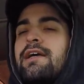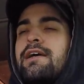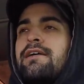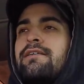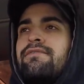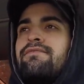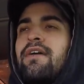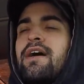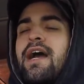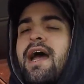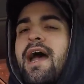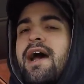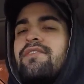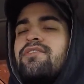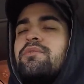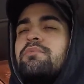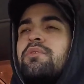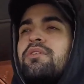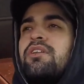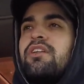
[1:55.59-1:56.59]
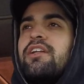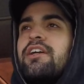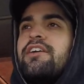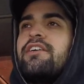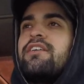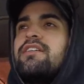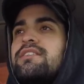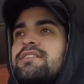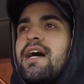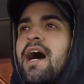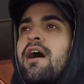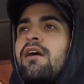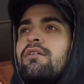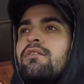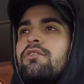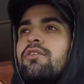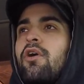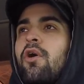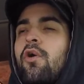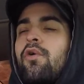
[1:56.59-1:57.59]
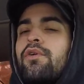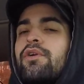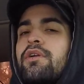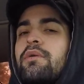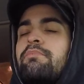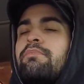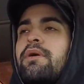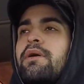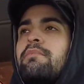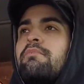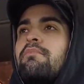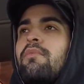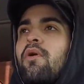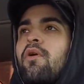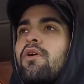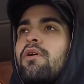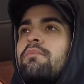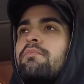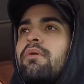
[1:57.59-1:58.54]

if I have some clearance, I'll lower it a bit more,